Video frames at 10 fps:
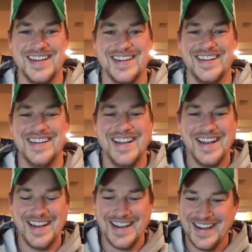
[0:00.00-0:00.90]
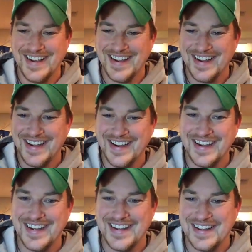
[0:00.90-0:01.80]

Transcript: No one is speaking in this clip.